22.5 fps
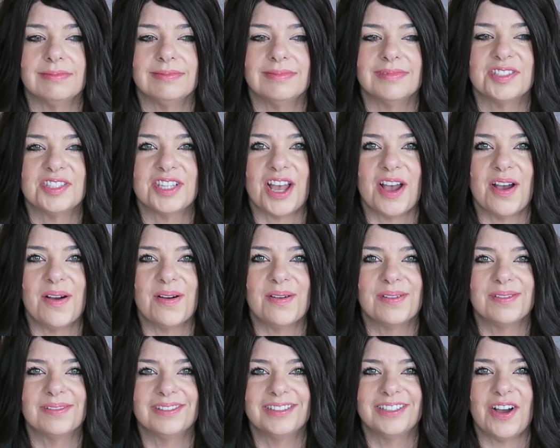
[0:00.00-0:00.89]

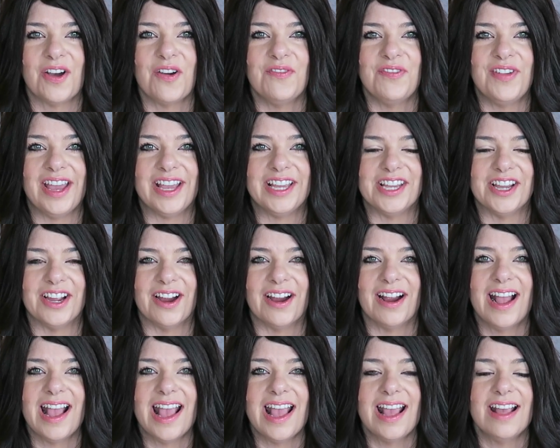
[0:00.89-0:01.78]
So go
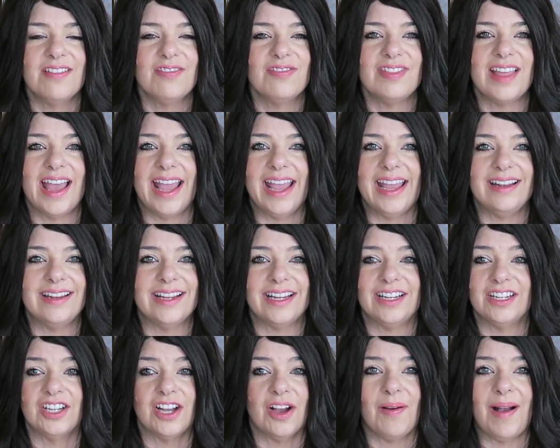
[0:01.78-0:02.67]
figure. They
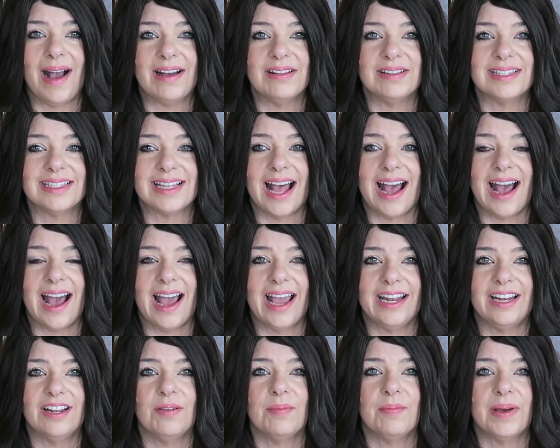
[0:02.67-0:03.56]
didn't go
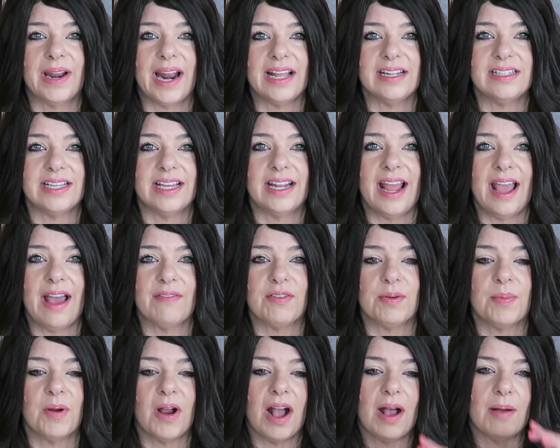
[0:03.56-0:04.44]
outside, but I did have
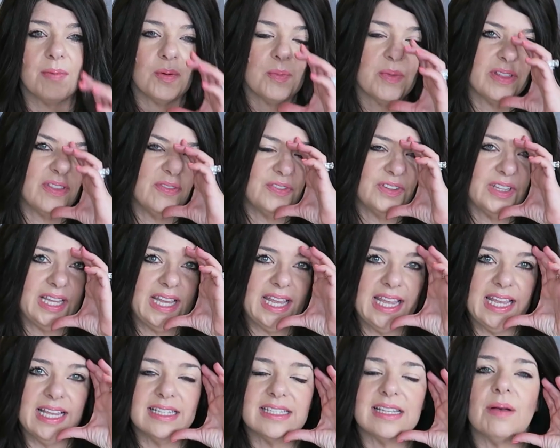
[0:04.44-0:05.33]
a problem with fleas.